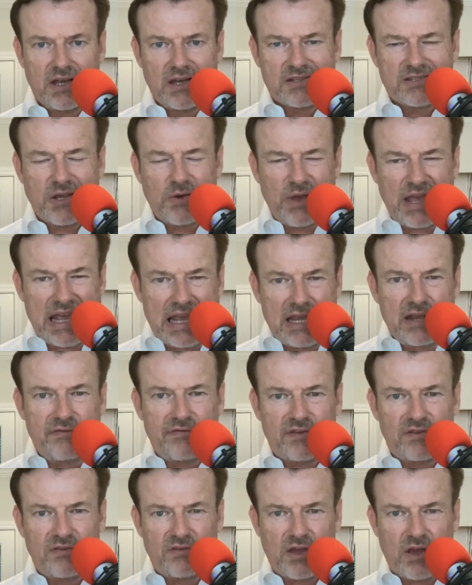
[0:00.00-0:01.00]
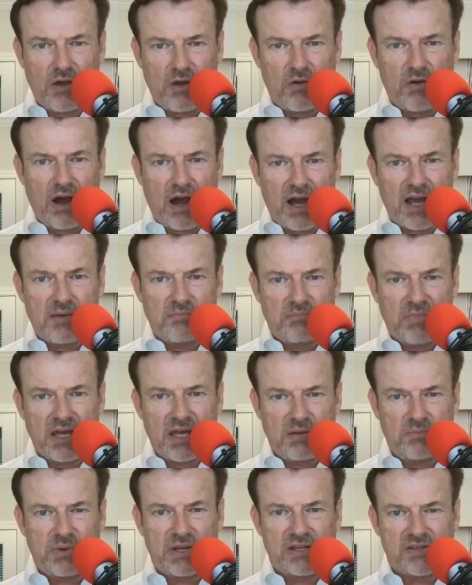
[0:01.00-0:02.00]
So even though I
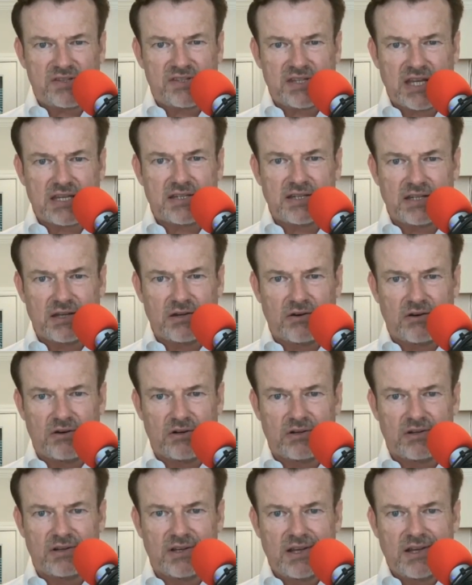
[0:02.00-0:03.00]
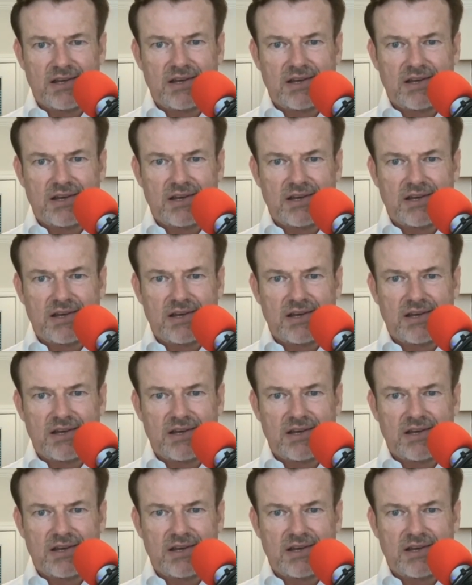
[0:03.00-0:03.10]
may be sitting on